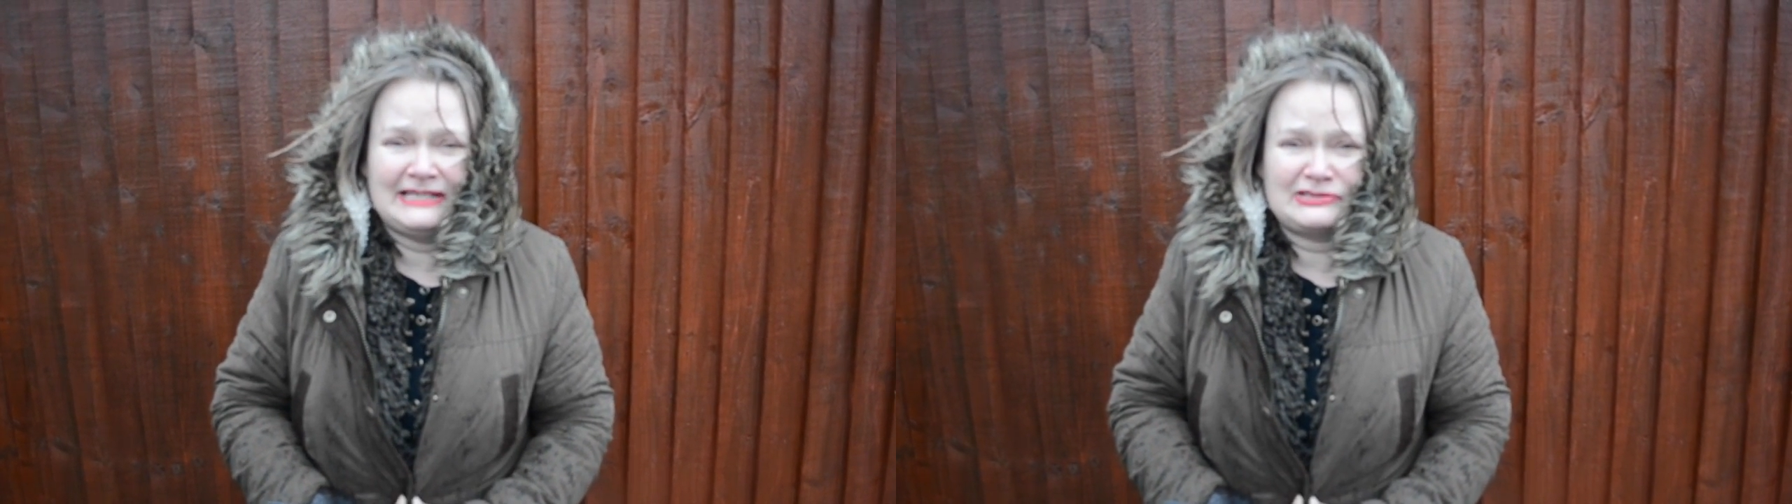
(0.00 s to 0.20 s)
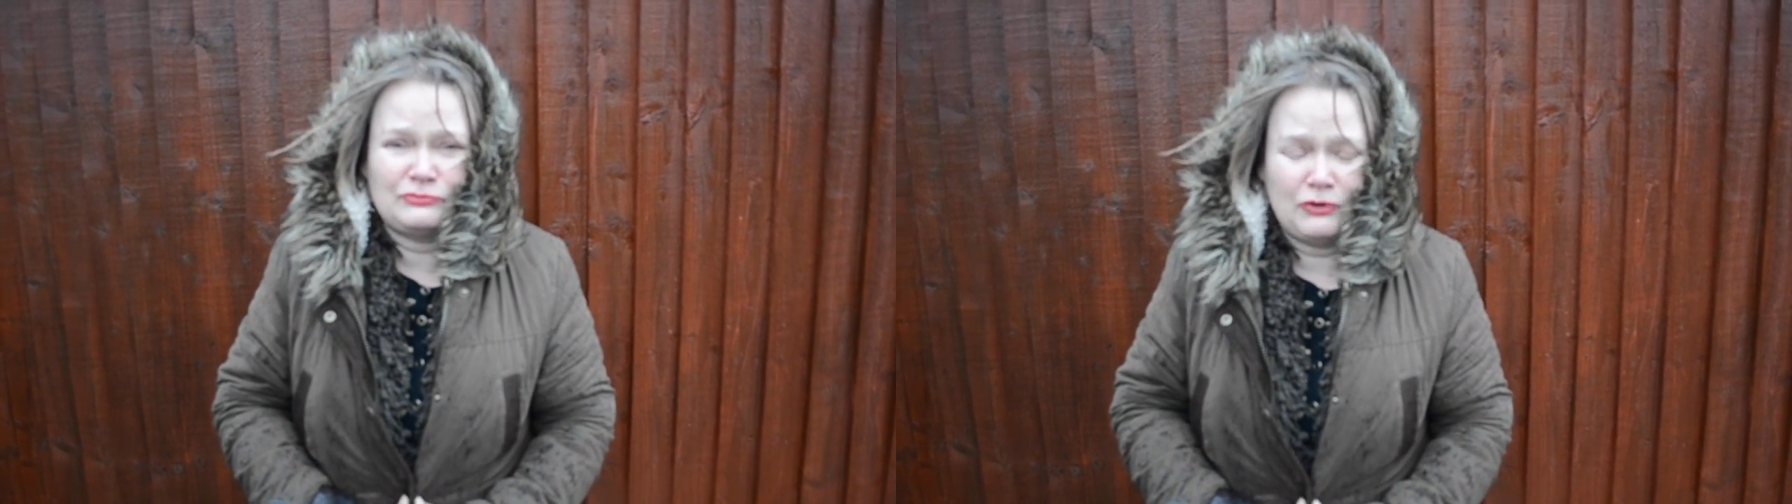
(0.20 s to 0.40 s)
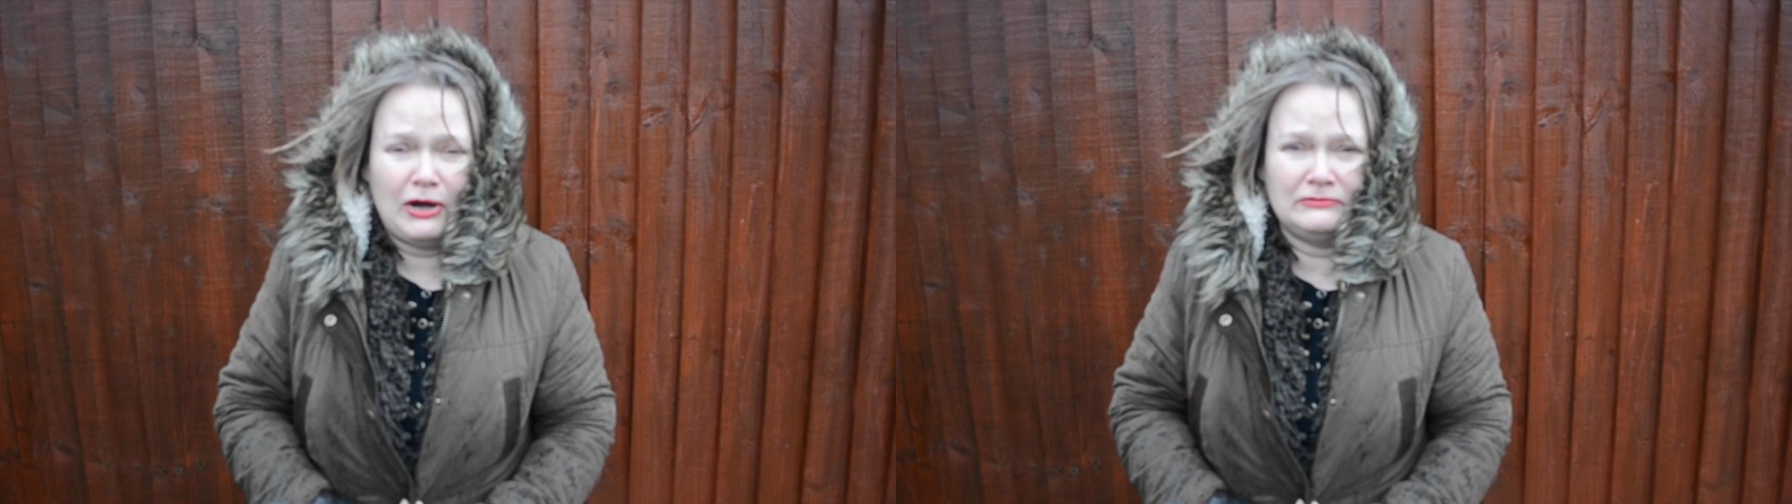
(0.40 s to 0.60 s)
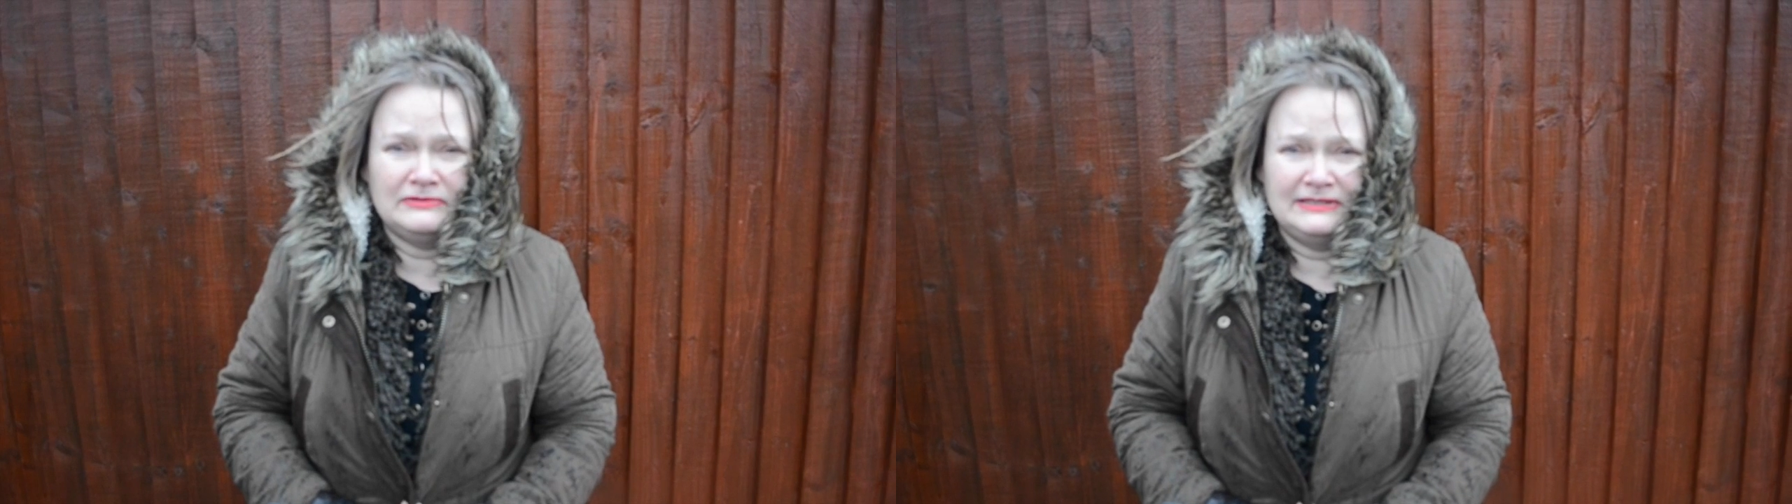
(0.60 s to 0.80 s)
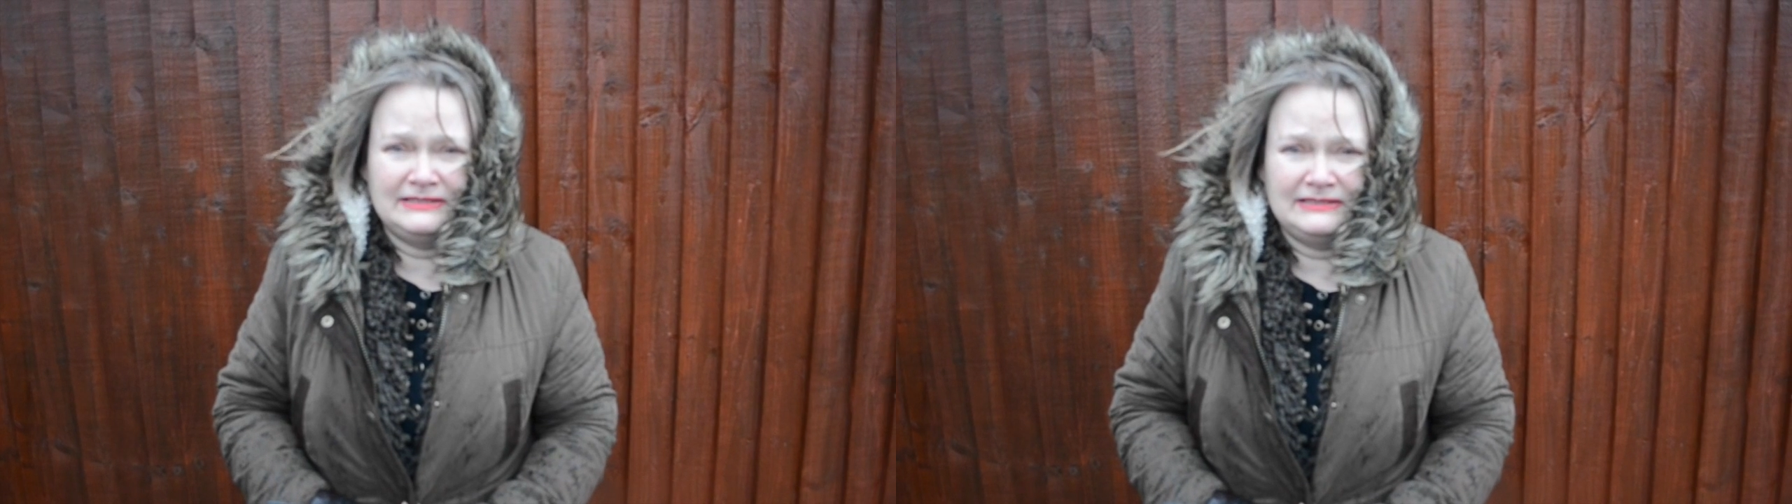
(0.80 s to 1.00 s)
It's
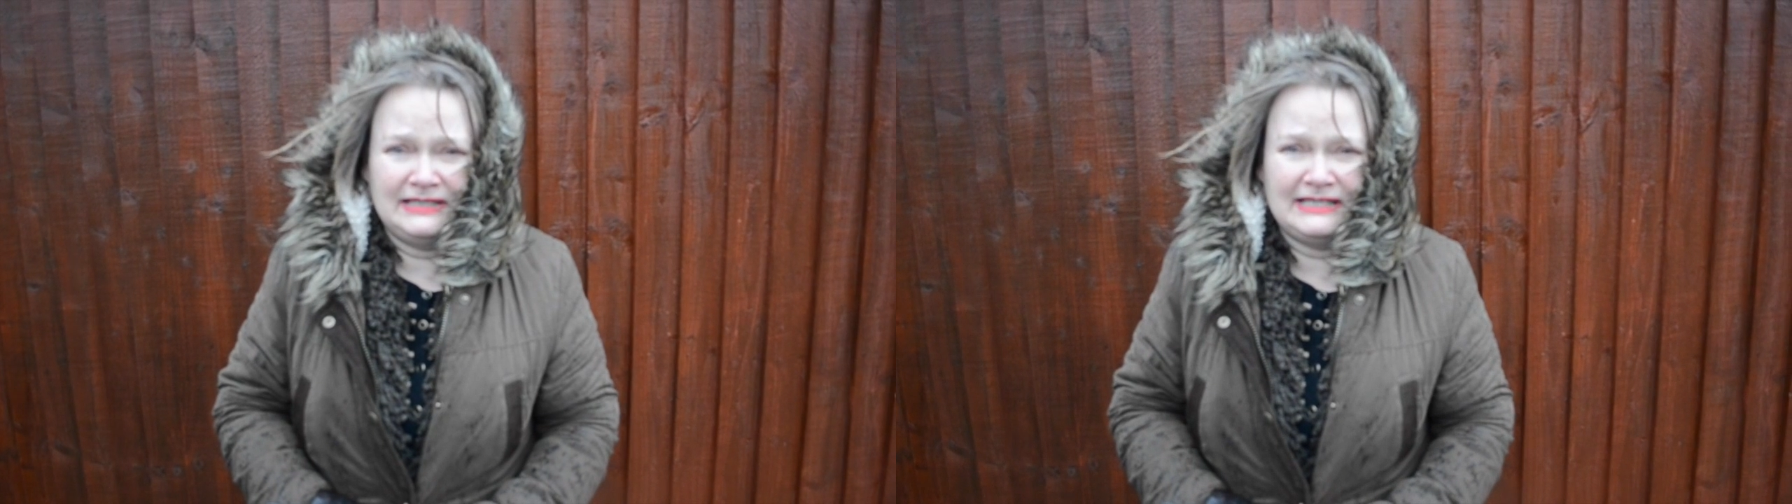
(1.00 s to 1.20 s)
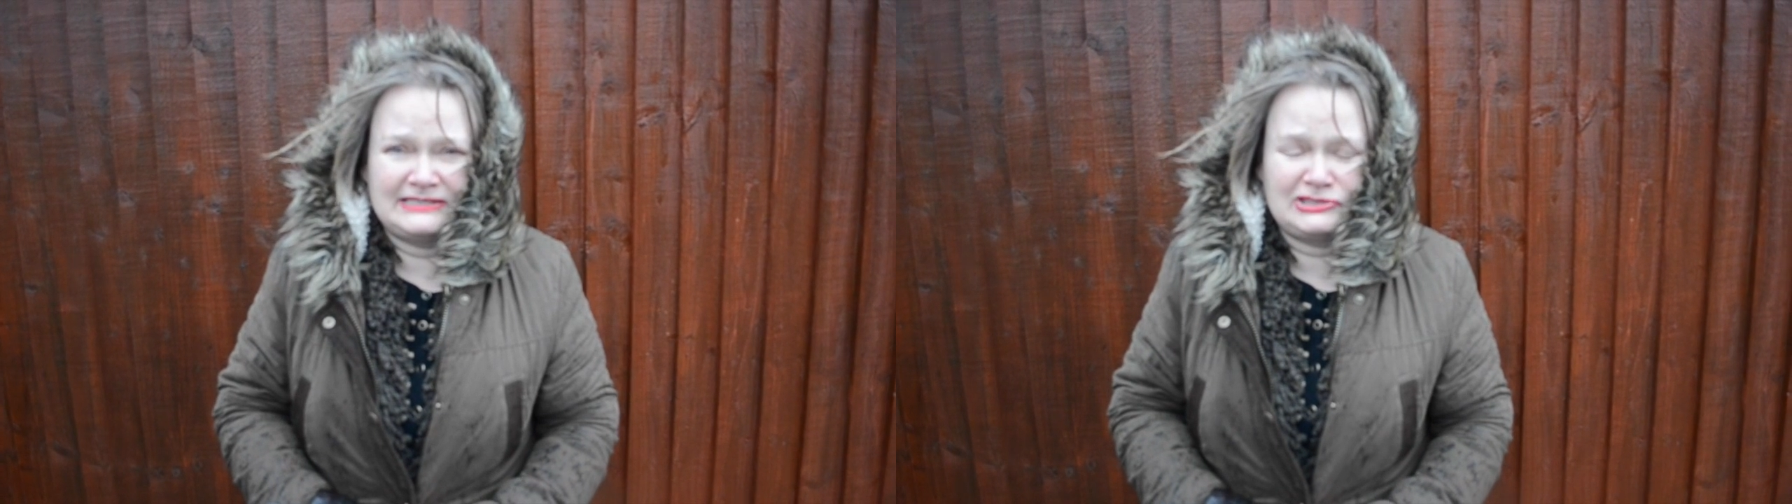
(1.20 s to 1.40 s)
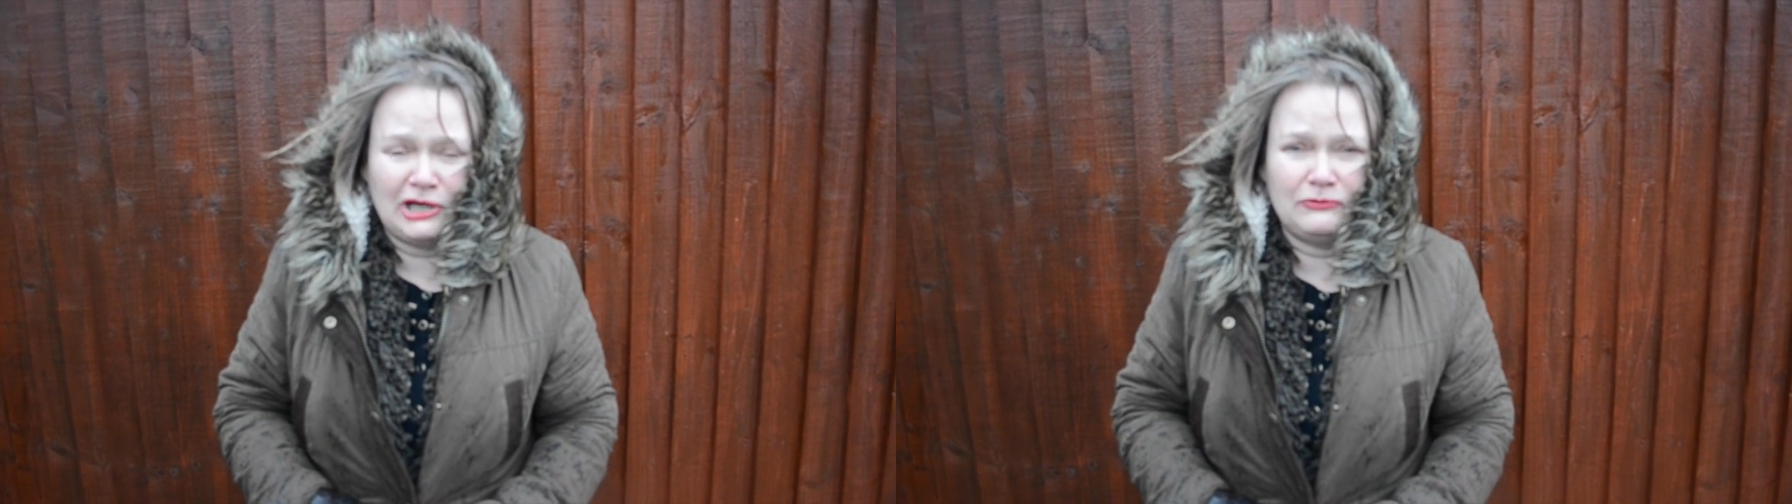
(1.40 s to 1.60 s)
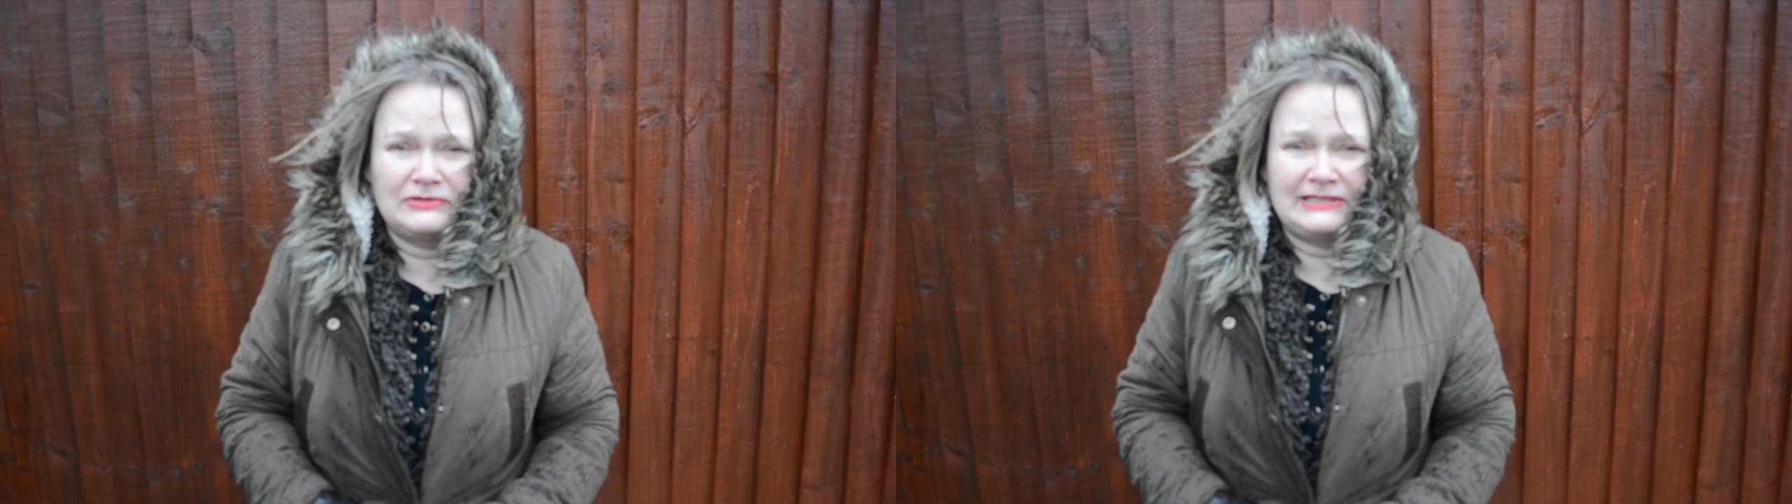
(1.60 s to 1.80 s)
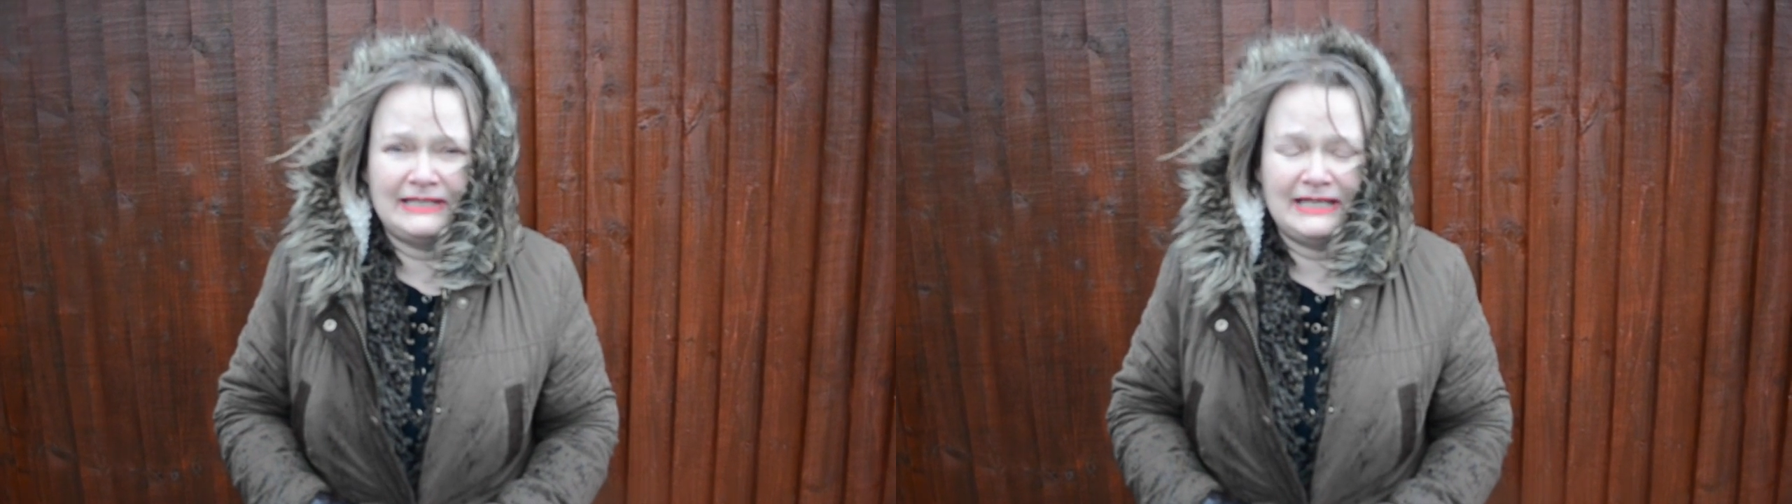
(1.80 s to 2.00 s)
wrong. It's
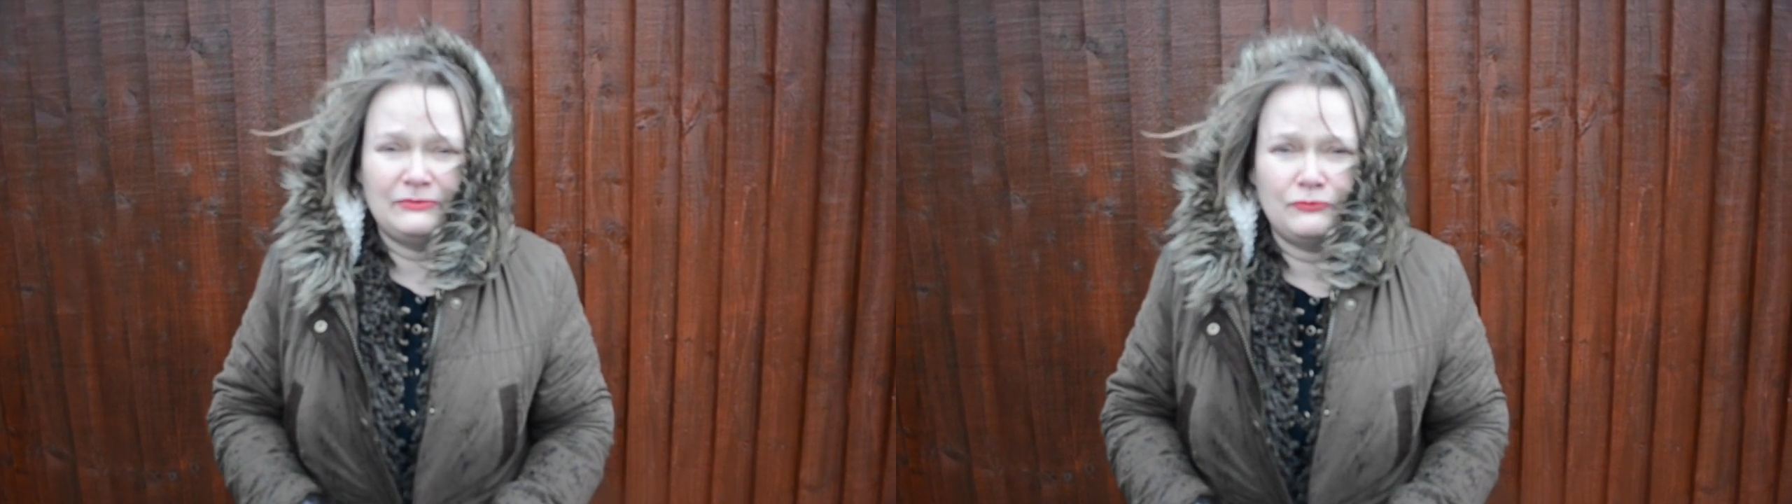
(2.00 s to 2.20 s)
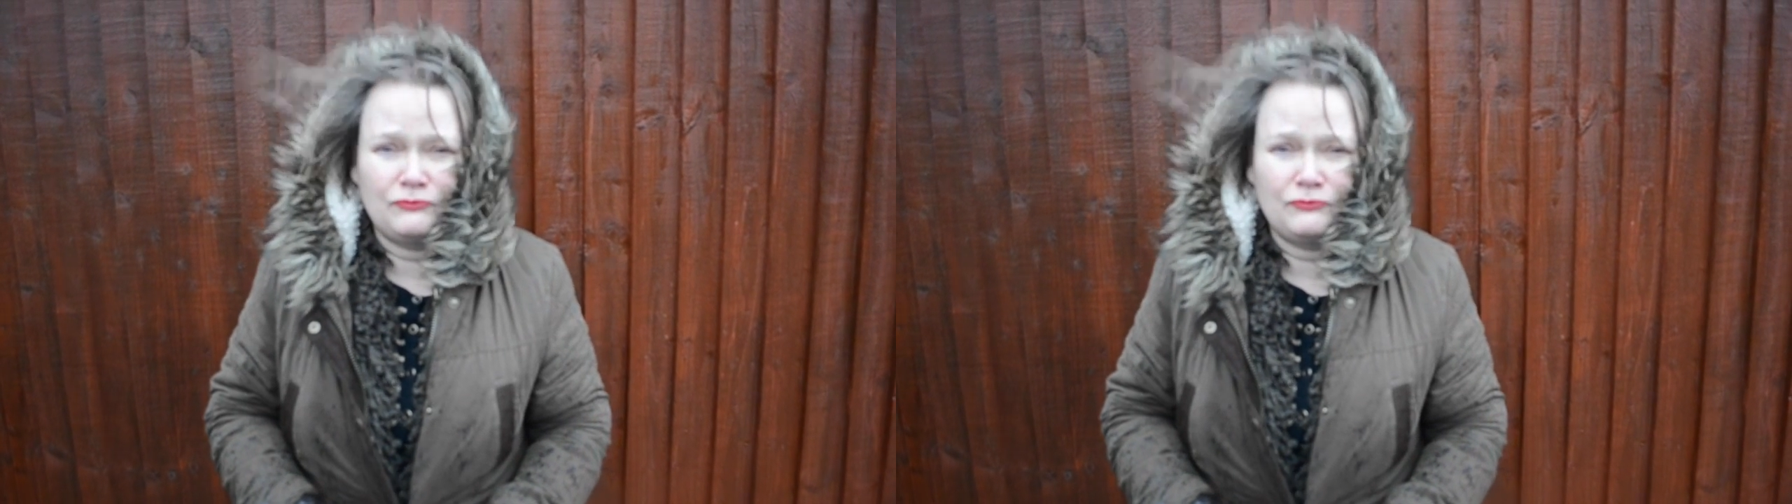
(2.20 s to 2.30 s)
totally